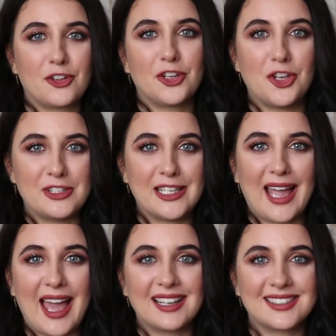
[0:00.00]
using
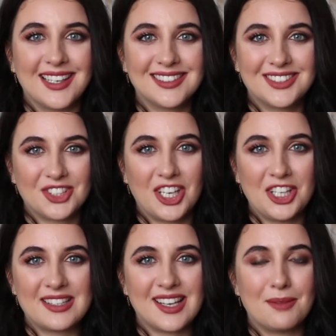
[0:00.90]
excess to try and
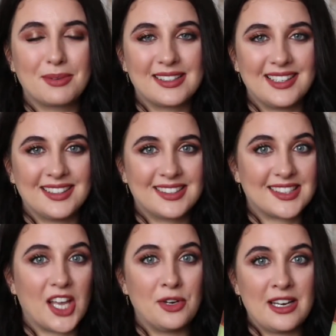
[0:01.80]
use it up because it
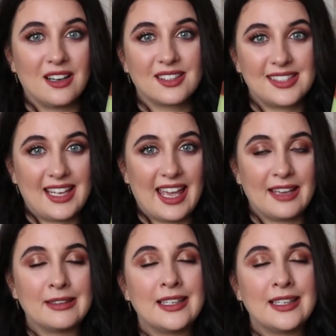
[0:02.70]
only lasts a year.